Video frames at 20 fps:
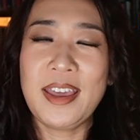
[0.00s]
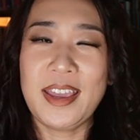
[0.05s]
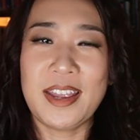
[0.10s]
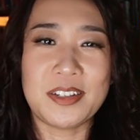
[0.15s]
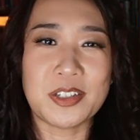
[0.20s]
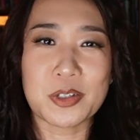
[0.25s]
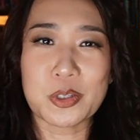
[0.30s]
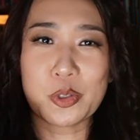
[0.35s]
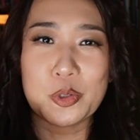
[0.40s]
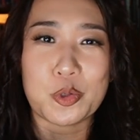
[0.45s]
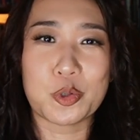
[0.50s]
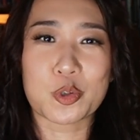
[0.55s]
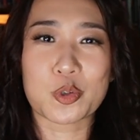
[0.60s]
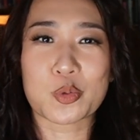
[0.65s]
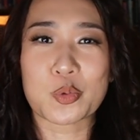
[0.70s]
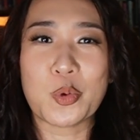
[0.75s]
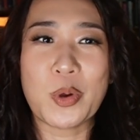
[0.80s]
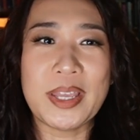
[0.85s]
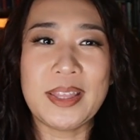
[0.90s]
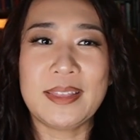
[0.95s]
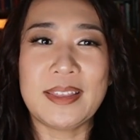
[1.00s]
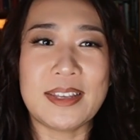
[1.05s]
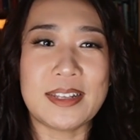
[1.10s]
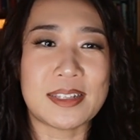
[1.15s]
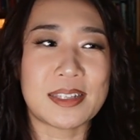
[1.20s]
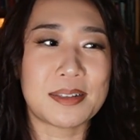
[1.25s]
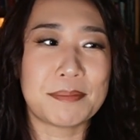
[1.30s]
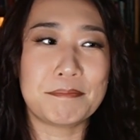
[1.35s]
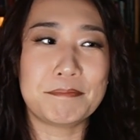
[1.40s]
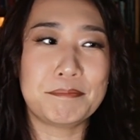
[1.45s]
and just join
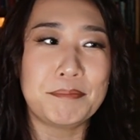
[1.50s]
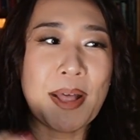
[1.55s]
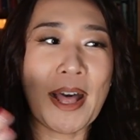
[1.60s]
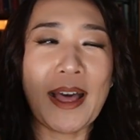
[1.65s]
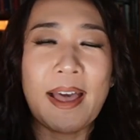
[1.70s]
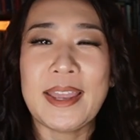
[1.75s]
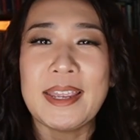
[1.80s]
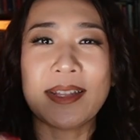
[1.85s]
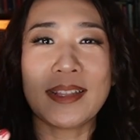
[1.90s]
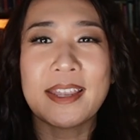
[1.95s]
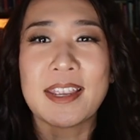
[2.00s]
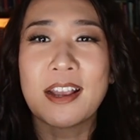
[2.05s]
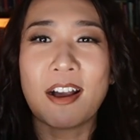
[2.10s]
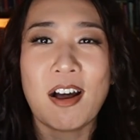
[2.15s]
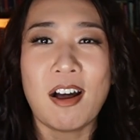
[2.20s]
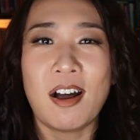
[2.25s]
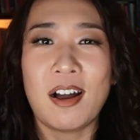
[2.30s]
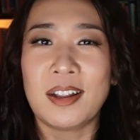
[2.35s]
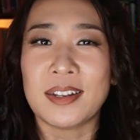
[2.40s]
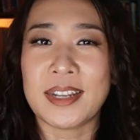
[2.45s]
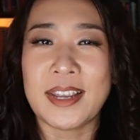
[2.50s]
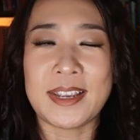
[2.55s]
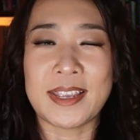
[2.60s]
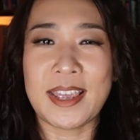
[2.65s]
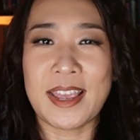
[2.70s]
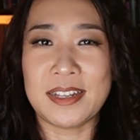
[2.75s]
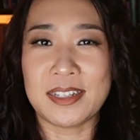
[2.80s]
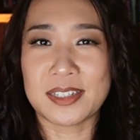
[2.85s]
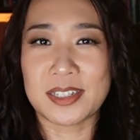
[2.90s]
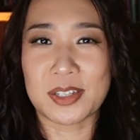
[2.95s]
this piling on
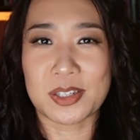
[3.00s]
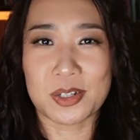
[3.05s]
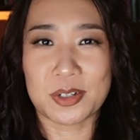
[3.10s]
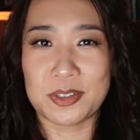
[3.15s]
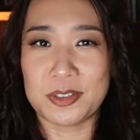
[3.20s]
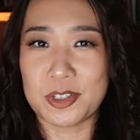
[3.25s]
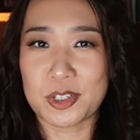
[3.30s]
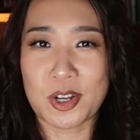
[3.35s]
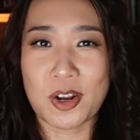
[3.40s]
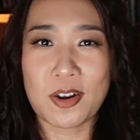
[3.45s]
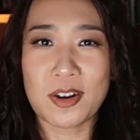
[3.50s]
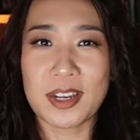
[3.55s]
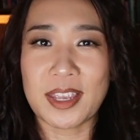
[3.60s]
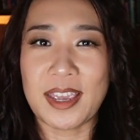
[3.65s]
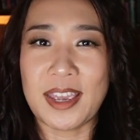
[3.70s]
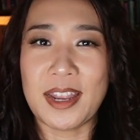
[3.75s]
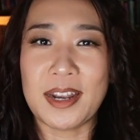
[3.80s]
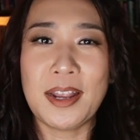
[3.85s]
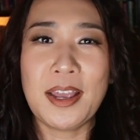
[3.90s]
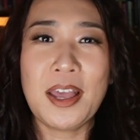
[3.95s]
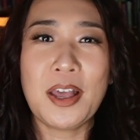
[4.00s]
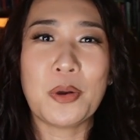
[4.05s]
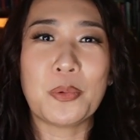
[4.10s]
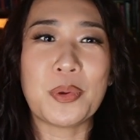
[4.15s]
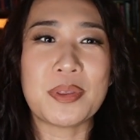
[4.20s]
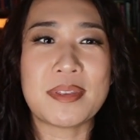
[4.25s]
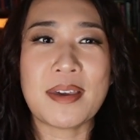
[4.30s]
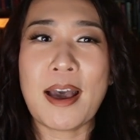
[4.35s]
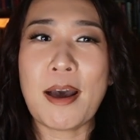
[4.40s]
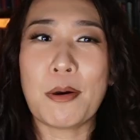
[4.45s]
against a certain target
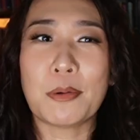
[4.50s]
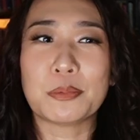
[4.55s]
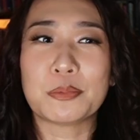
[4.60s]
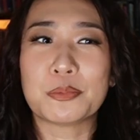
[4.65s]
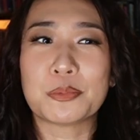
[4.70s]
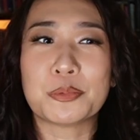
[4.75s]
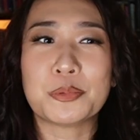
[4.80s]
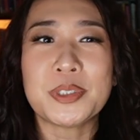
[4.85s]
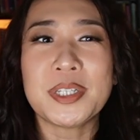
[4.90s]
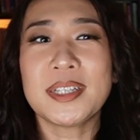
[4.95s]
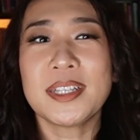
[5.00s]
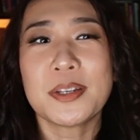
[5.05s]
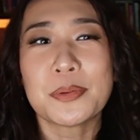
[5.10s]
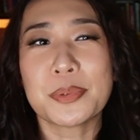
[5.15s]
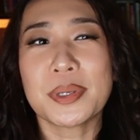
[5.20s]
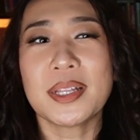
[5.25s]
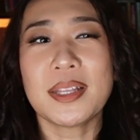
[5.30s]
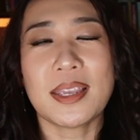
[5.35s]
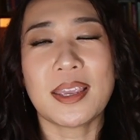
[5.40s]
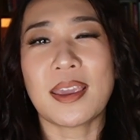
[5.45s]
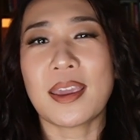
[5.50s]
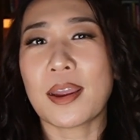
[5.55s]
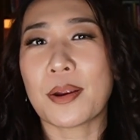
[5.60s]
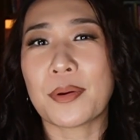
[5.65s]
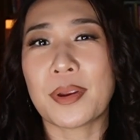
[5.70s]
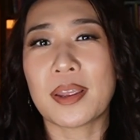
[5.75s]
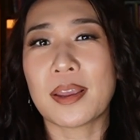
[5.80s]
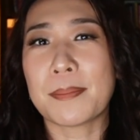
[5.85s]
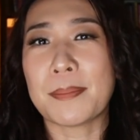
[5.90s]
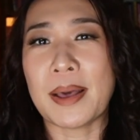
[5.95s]
without really
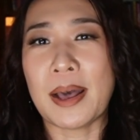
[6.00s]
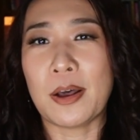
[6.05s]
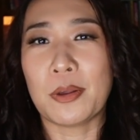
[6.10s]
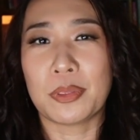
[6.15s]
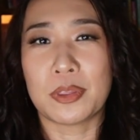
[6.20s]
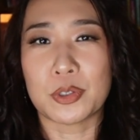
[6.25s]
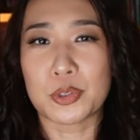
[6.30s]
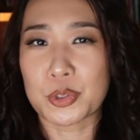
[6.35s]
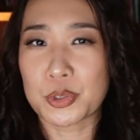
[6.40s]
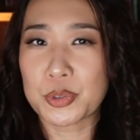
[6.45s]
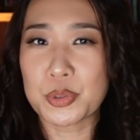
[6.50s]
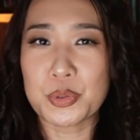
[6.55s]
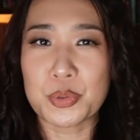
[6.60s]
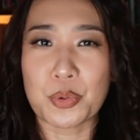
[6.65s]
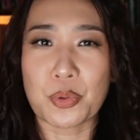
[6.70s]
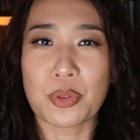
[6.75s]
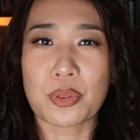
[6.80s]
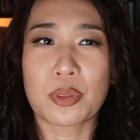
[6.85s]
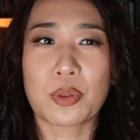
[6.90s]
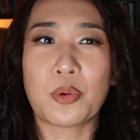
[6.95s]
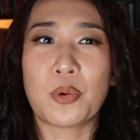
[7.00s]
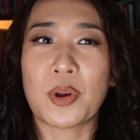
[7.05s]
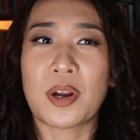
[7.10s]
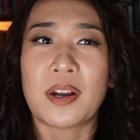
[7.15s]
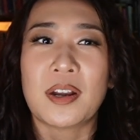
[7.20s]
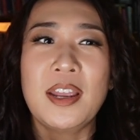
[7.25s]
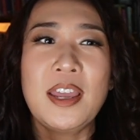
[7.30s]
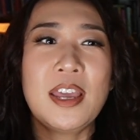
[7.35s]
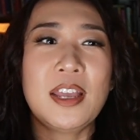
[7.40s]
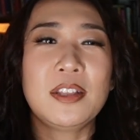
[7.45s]
caring about the truth
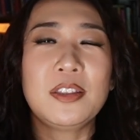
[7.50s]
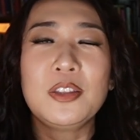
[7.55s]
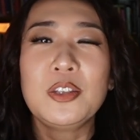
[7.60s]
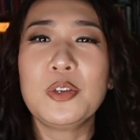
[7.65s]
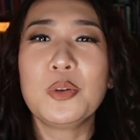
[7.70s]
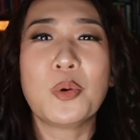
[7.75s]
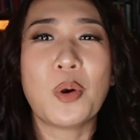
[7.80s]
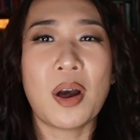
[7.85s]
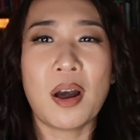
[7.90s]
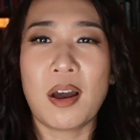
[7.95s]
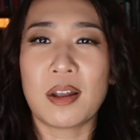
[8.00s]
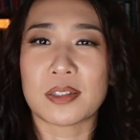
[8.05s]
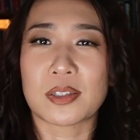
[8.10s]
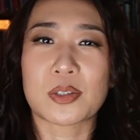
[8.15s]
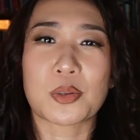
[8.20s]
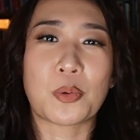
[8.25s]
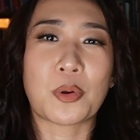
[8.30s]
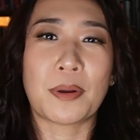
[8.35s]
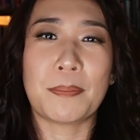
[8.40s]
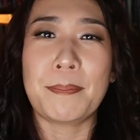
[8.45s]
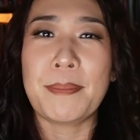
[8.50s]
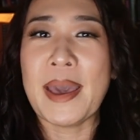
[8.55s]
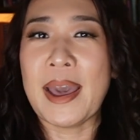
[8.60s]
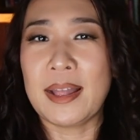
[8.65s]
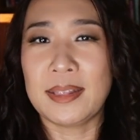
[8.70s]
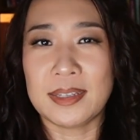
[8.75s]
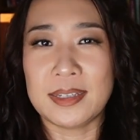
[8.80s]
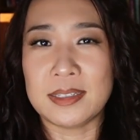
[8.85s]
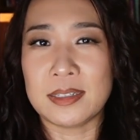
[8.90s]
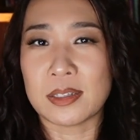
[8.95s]
or nuance or
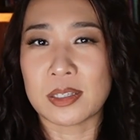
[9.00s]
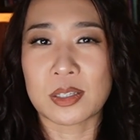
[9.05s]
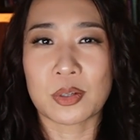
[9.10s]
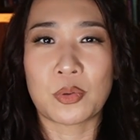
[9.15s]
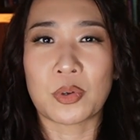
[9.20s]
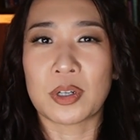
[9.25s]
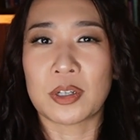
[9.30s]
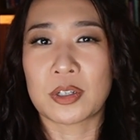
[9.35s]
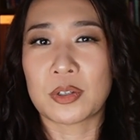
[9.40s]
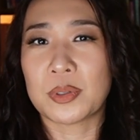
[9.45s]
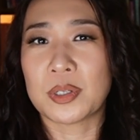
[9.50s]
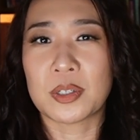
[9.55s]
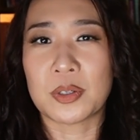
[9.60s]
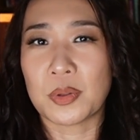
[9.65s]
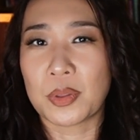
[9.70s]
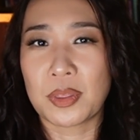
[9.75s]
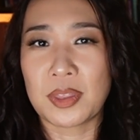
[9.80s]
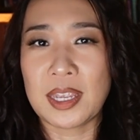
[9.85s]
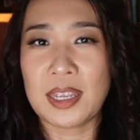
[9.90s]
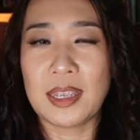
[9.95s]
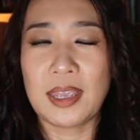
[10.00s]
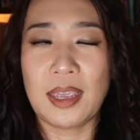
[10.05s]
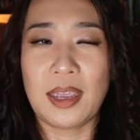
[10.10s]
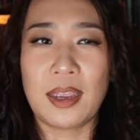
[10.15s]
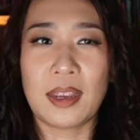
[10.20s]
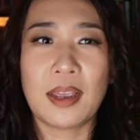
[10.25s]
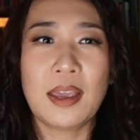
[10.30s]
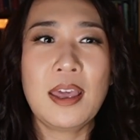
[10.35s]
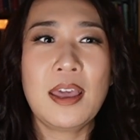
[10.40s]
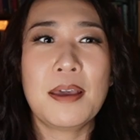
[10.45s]
balance or critical
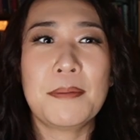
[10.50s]
thinking.